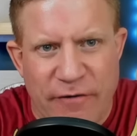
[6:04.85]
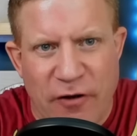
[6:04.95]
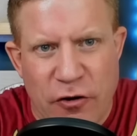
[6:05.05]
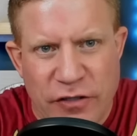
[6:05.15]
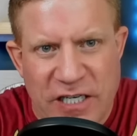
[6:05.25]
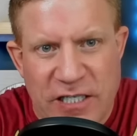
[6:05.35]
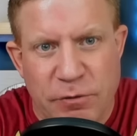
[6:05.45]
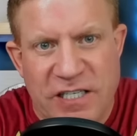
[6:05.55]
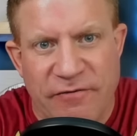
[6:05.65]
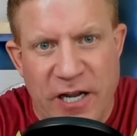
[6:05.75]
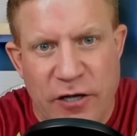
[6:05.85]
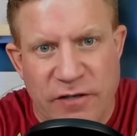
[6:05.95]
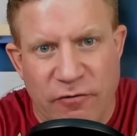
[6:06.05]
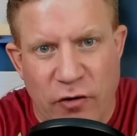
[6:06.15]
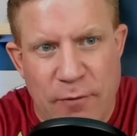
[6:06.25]
photos and explicit videos
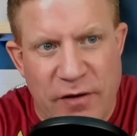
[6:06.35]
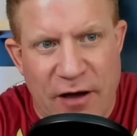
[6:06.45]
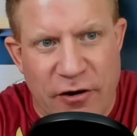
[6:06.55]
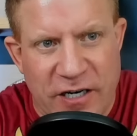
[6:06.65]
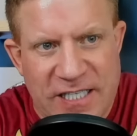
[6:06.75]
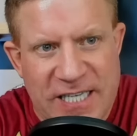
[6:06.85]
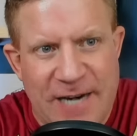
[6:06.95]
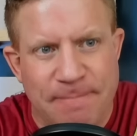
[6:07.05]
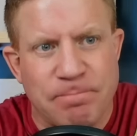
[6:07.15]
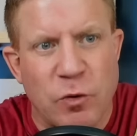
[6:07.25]
of Grant without her consent